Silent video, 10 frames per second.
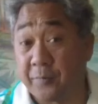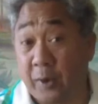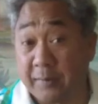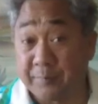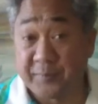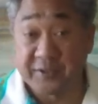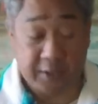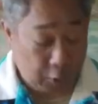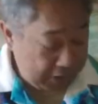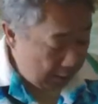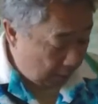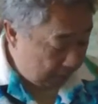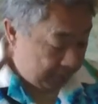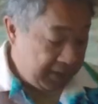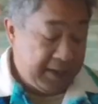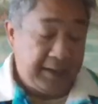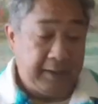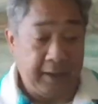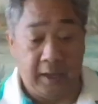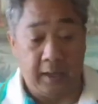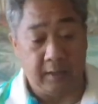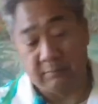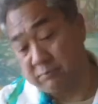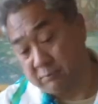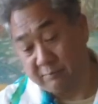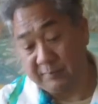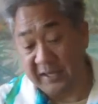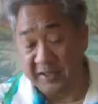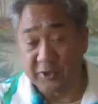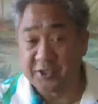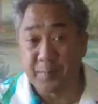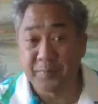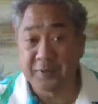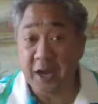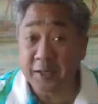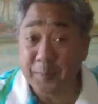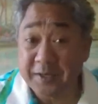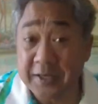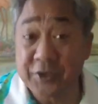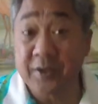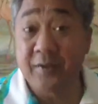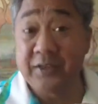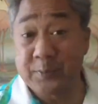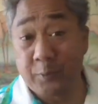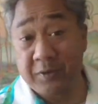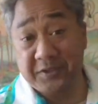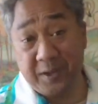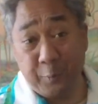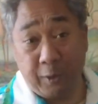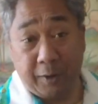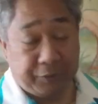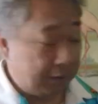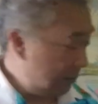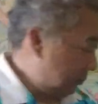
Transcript: friend. So there. Uh, and there's some documentation of these boards somewhere out there.